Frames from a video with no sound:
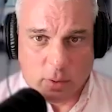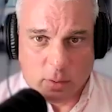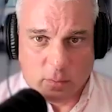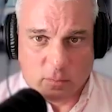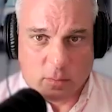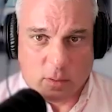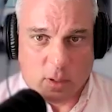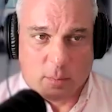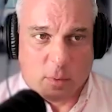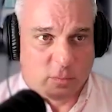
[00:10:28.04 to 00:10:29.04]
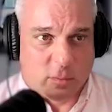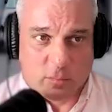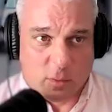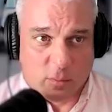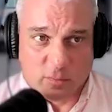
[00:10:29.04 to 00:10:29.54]
employers and most
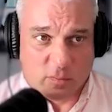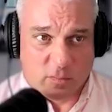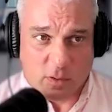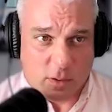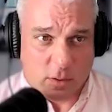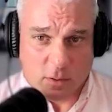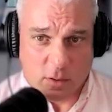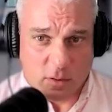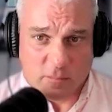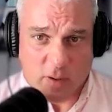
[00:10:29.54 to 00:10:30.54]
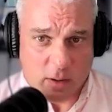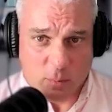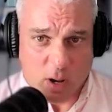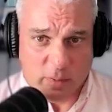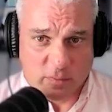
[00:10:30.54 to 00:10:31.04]
consumers is a year to year value
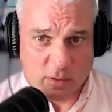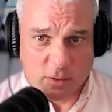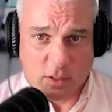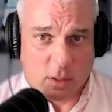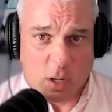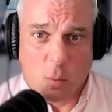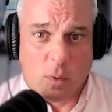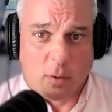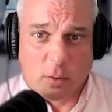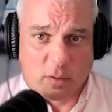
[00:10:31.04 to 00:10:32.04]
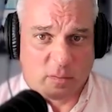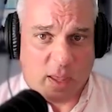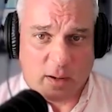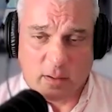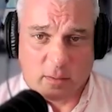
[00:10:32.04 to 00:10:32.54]
proposition. No one looks
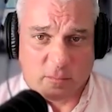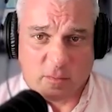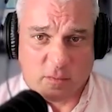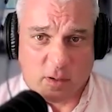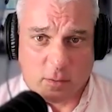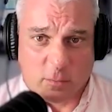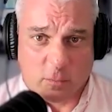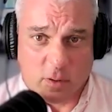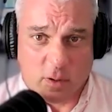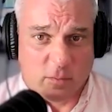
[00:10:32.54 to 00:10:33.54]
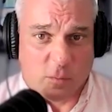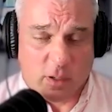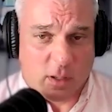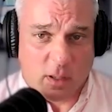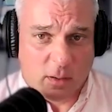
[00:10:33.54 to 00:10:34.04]
at it at a 15-year trend. If
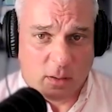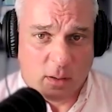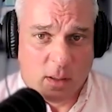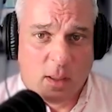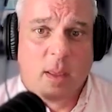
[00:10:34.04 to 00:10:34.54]
we did, if